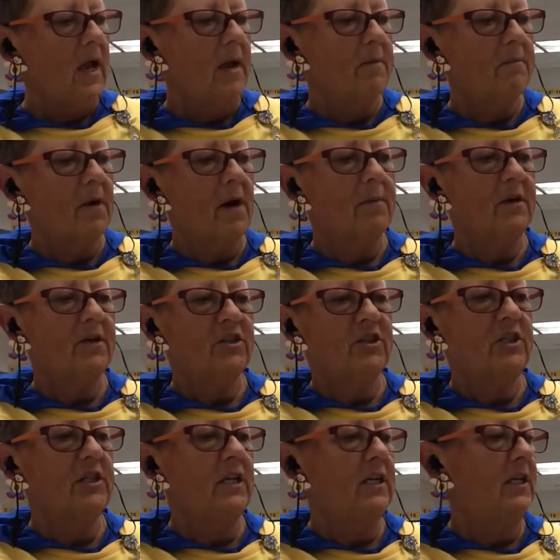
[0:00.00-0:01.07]
And Baba,
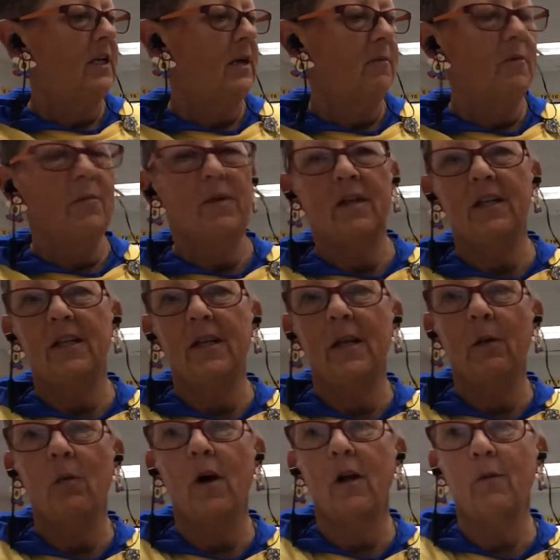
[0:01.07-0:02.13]
she knitted him a mitten.
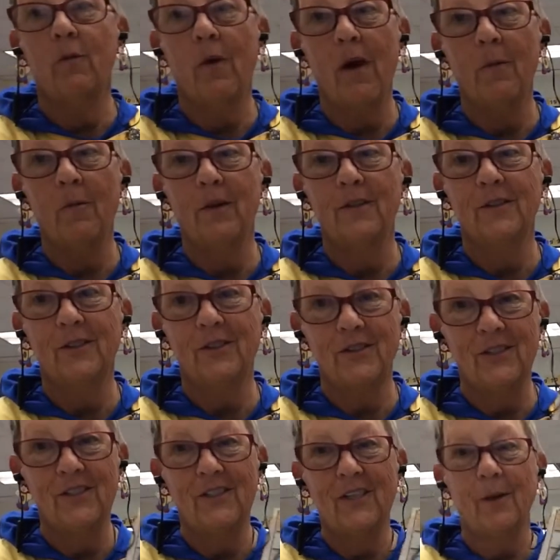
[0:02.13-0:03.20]
He wanted white ones. And
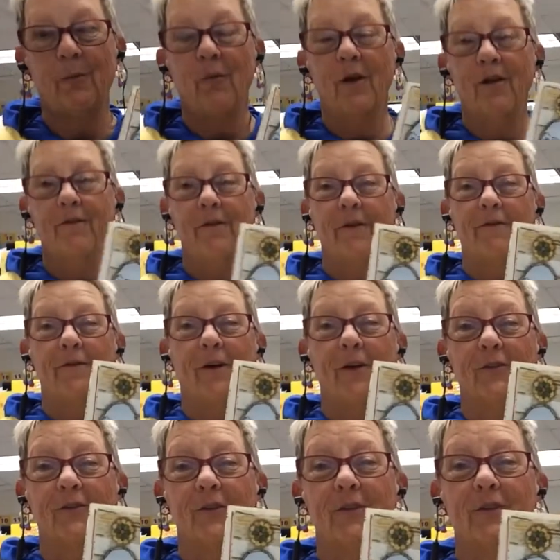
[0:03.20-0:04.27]
she said, what if it
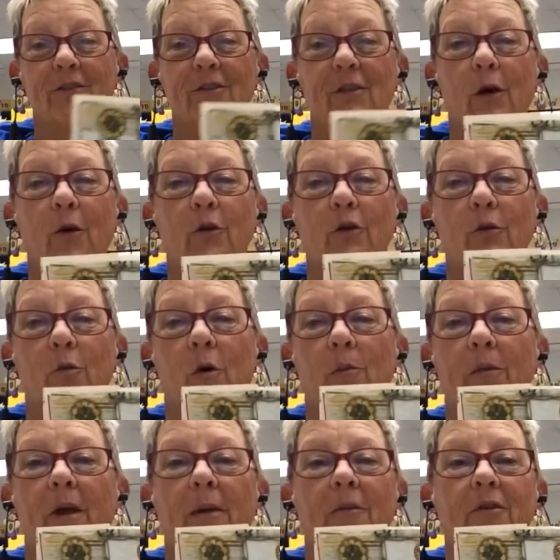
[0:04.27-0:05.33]
falls in the snow? You won't
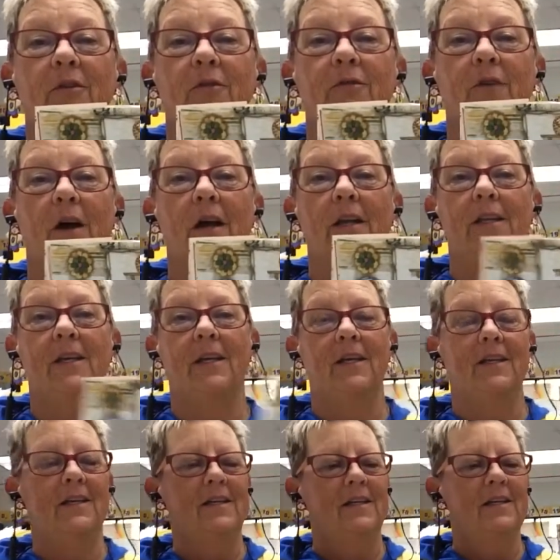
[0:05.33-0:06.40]
be able to find it.
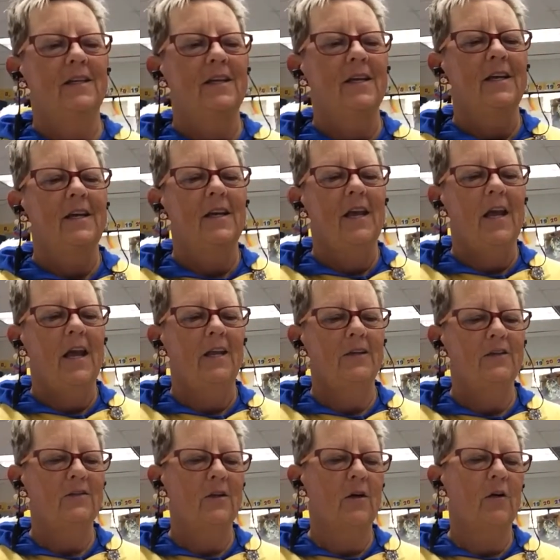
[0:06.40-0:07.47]
And
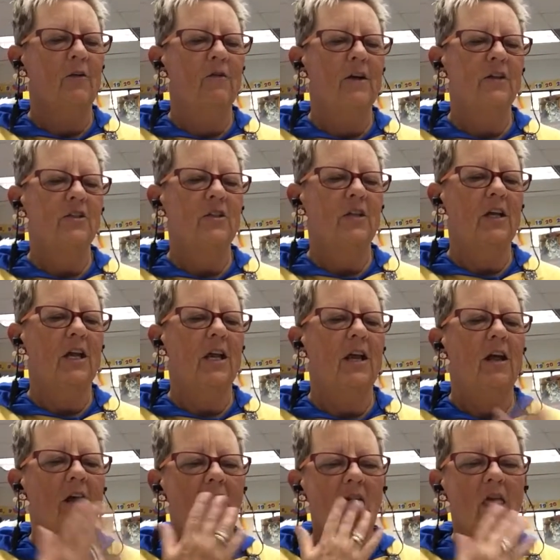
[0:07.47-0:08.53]
so
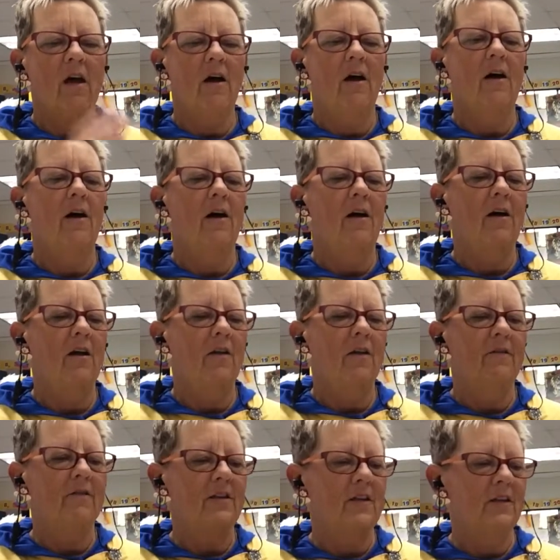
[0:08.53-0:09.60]
eventually all
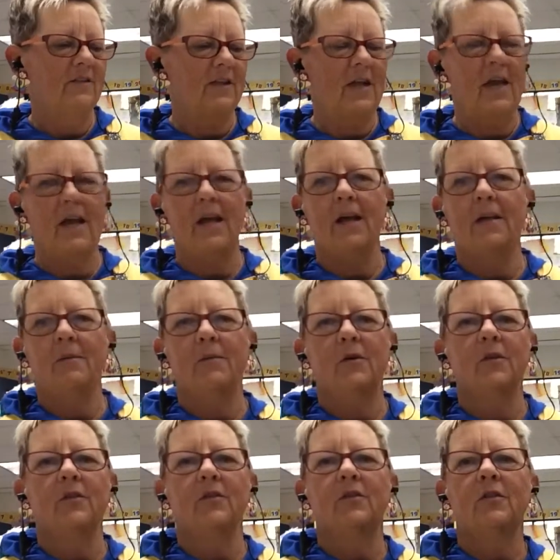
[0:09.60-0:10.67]
of these
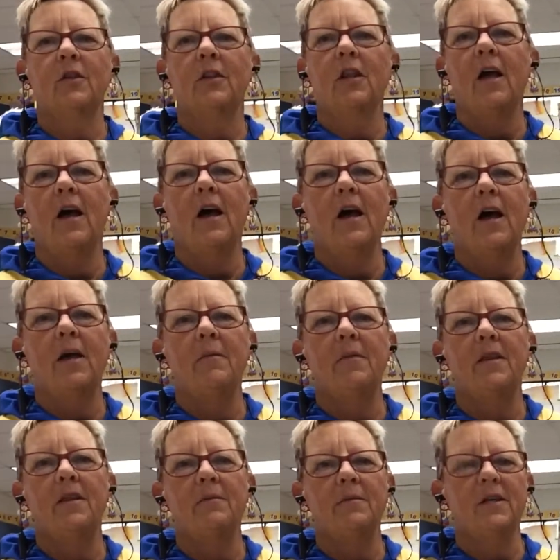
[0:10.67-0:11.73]
animals climb
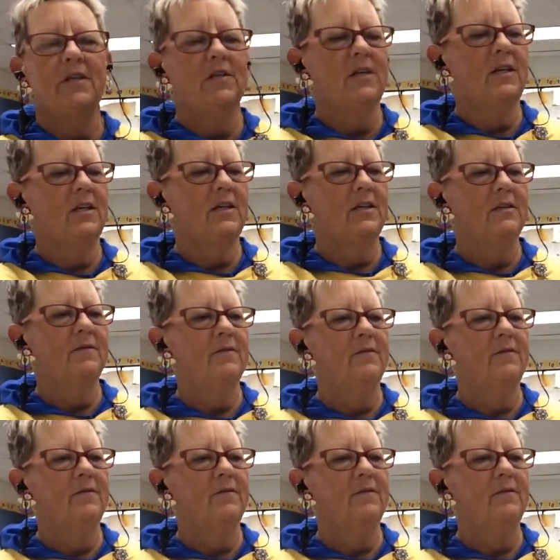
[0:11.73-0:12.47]
in the mitten.